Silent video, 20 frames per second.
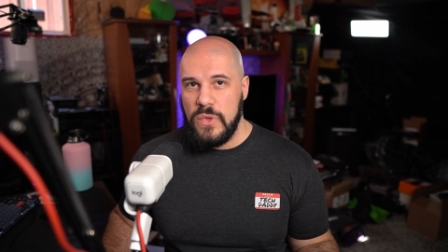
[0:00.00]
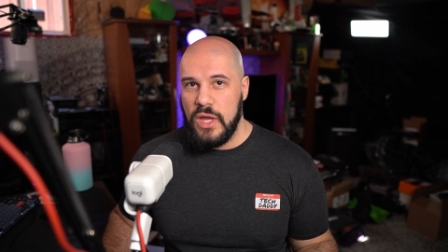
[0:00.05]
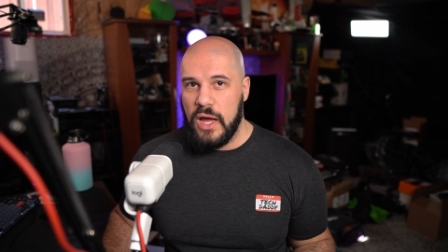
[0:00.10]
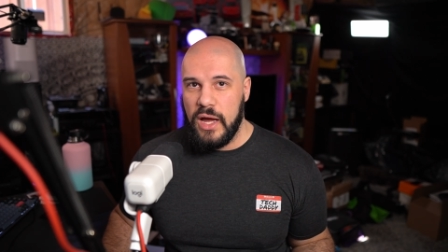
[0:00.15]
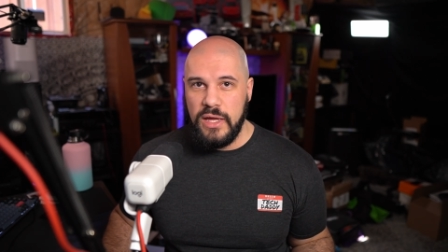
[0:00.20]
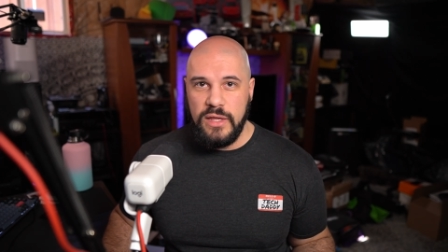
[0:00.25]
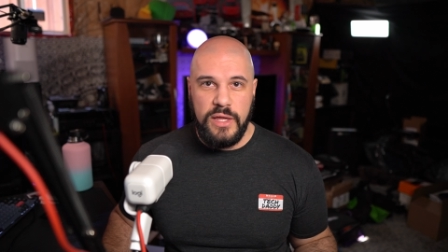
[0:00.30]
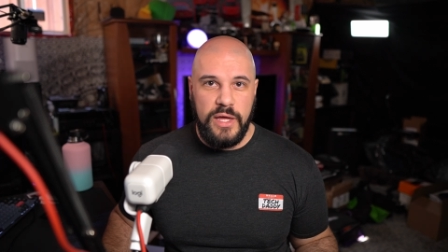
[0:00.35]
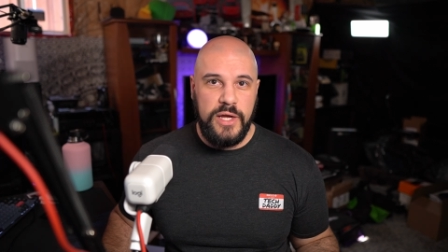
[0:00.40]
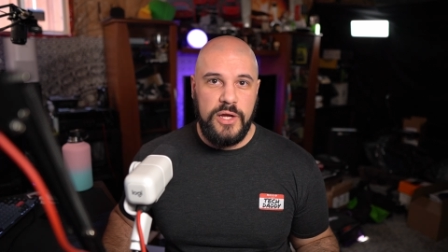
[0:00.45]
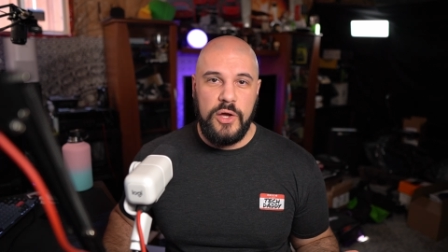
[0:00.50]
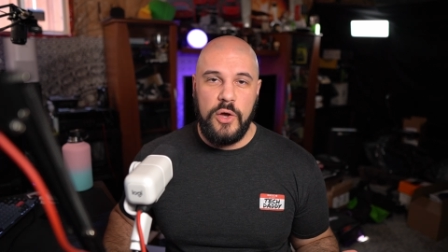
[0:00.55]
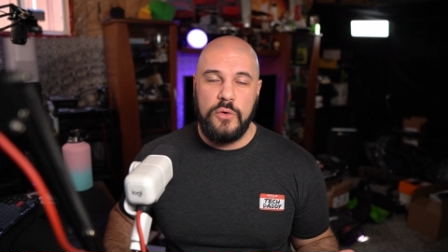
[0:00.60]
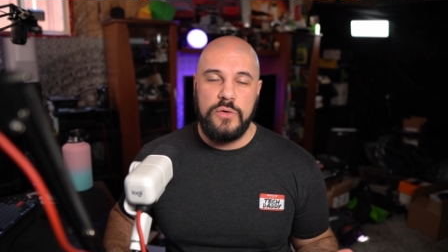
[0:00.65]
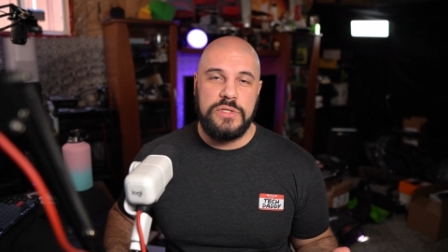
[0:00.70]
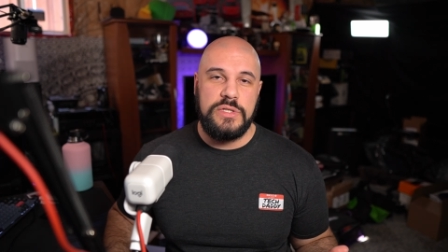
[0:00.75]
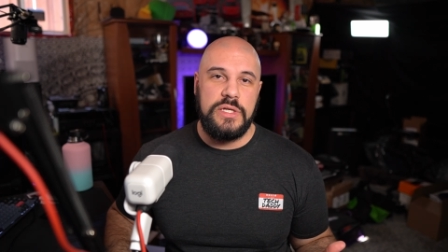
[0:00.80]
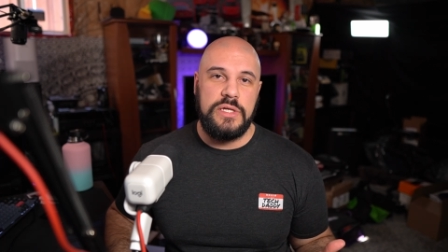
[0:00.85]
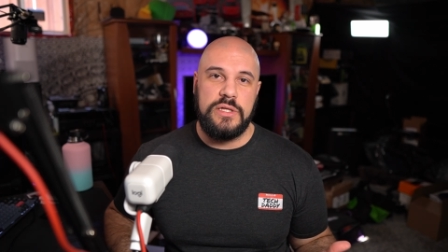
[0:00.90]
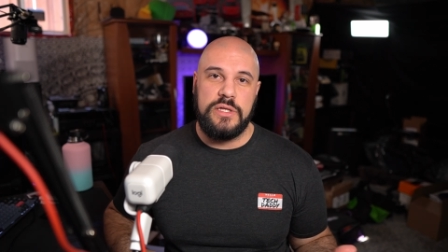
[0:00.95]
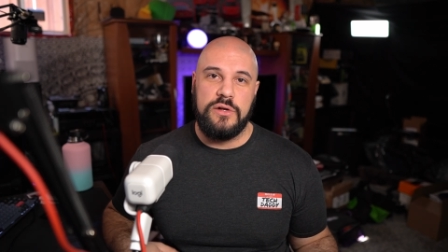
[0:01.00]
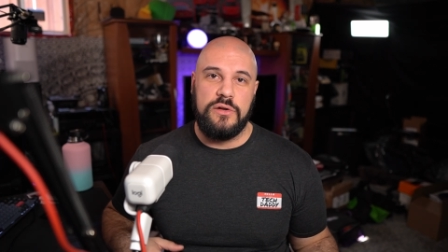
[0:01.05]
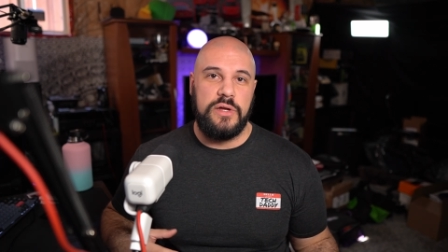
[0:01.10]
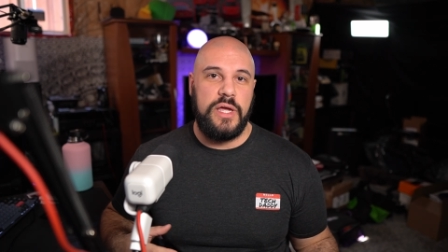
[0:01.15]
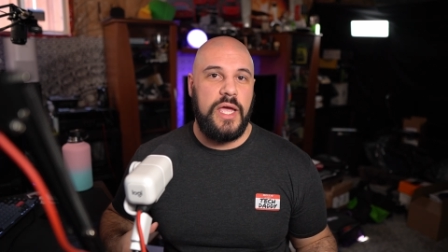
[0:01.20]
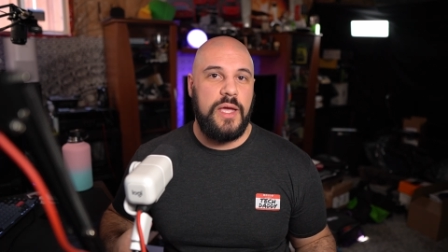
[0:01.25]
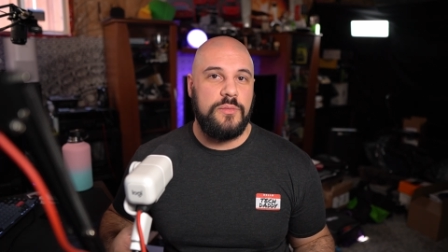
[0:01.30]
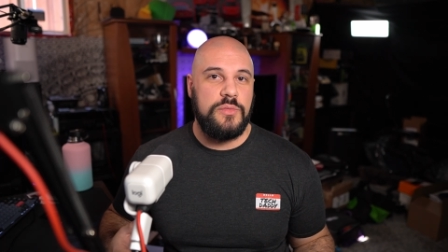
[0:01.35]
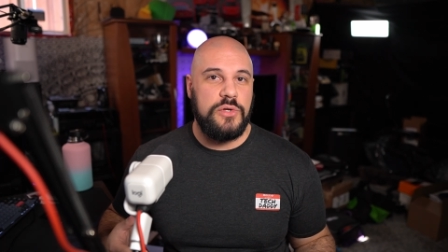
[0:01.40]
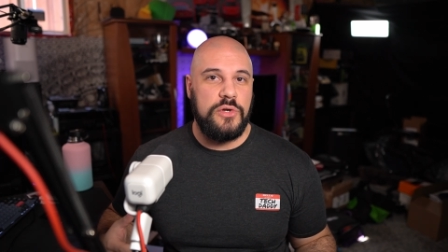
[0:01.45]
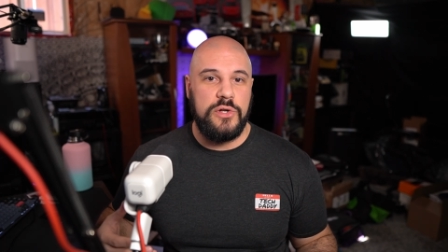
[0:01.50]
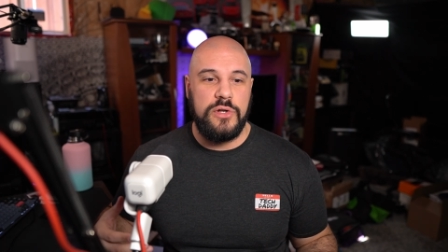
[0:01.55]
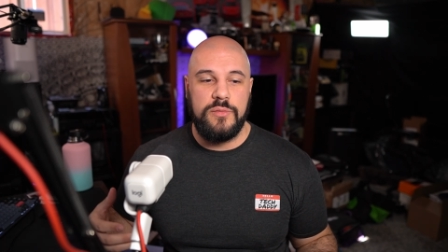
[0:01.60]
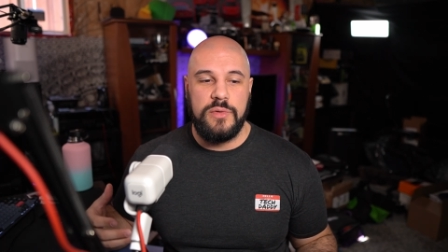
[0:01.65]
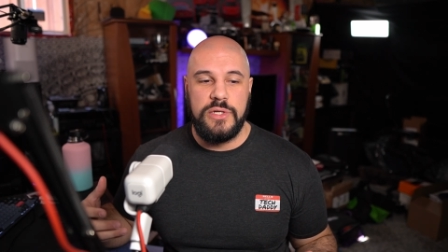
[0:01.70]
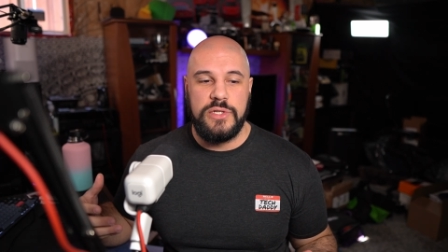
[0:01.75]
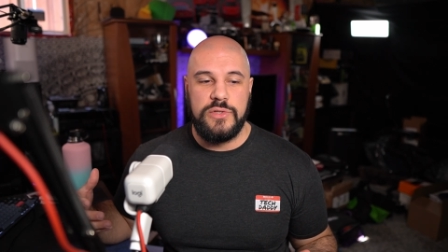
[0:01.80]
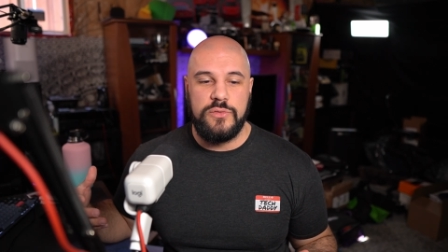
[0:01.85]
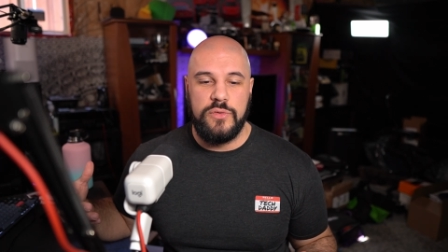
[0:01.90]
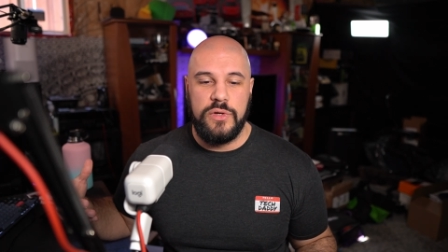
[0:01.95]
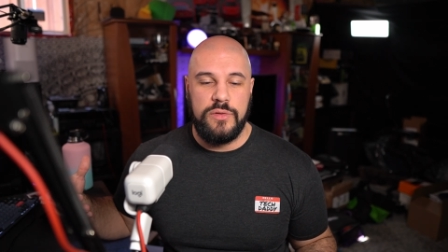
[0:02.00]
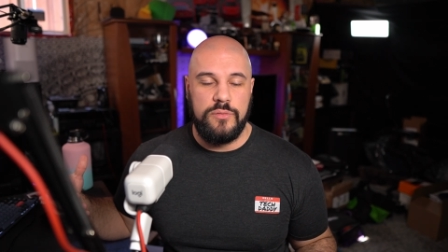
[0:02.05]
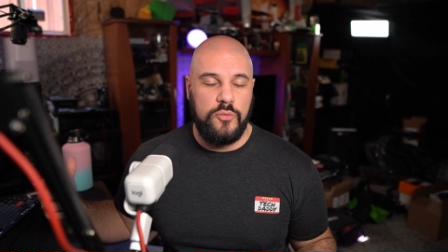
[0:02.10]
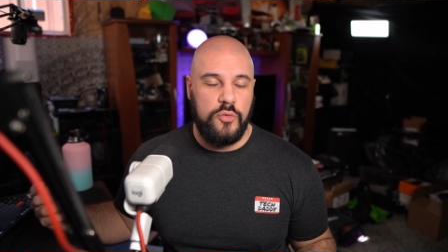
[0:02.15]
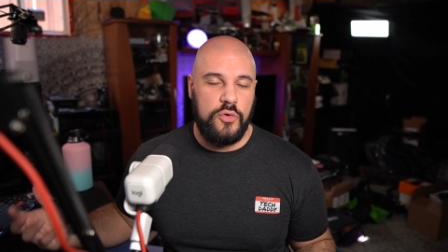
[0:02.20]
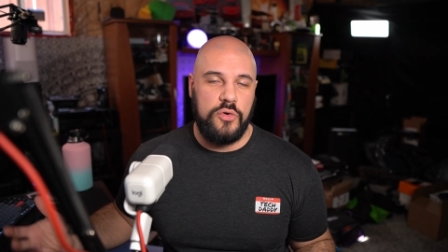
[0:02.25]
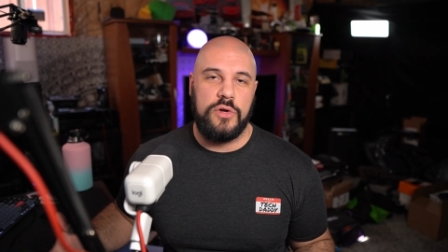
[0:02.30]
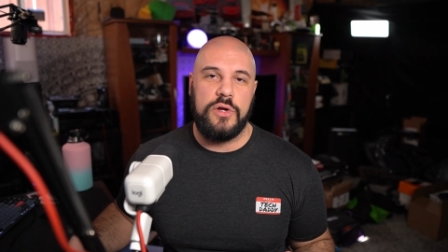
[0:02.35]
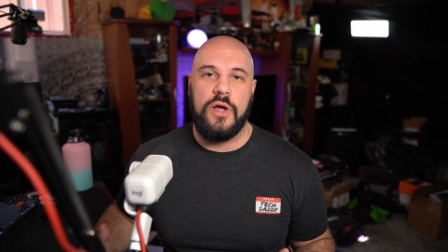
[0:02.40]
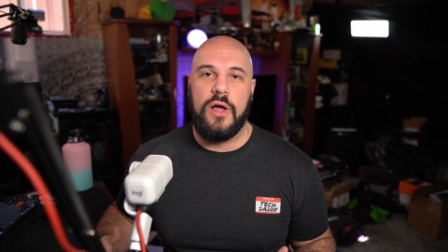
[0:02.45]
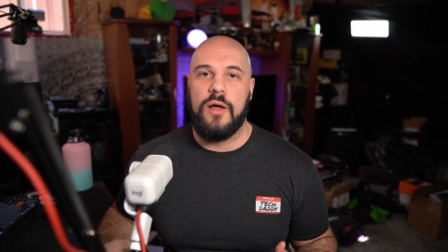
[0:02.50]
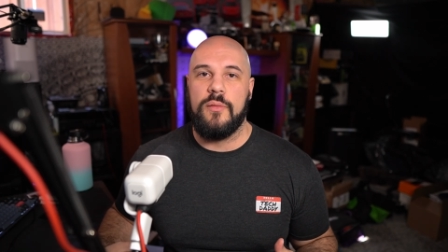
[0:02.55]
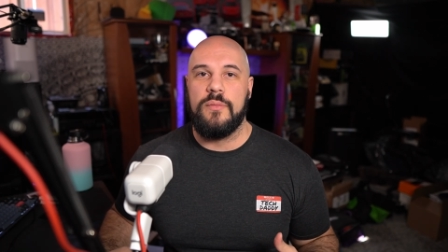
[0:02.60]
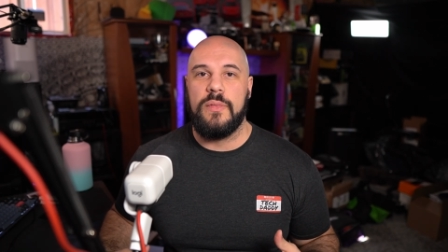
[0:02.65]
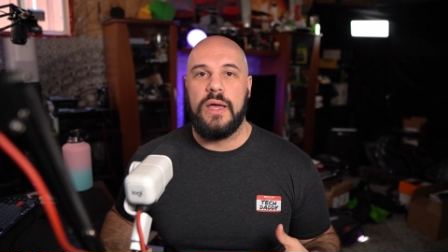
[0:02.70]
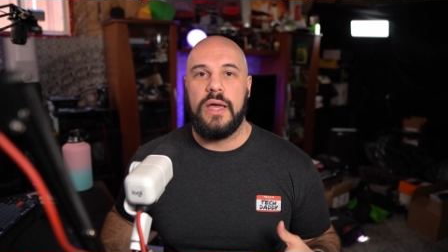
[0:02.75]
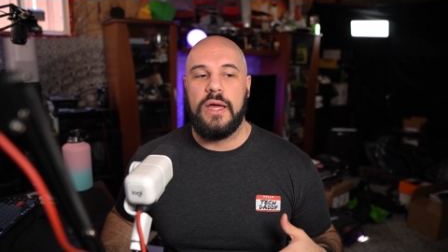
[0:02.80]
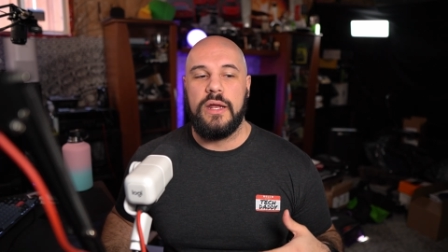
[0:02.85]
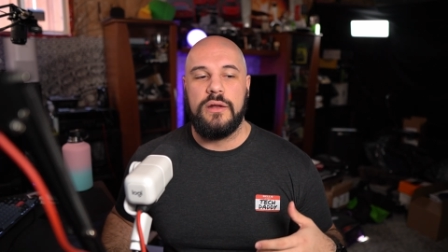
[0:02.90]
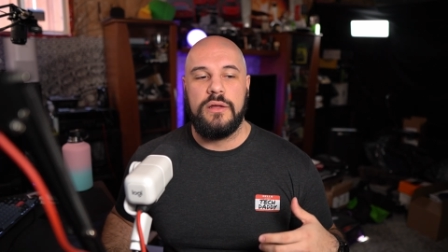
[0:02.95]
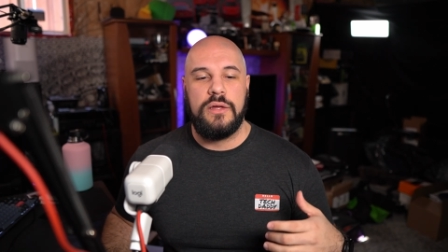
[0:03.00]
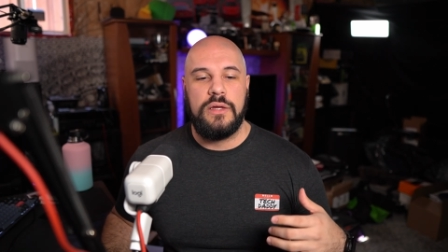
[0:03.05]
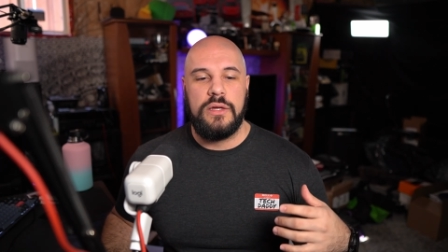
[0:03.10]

I like hosting little game tournaments with Mortal Kombat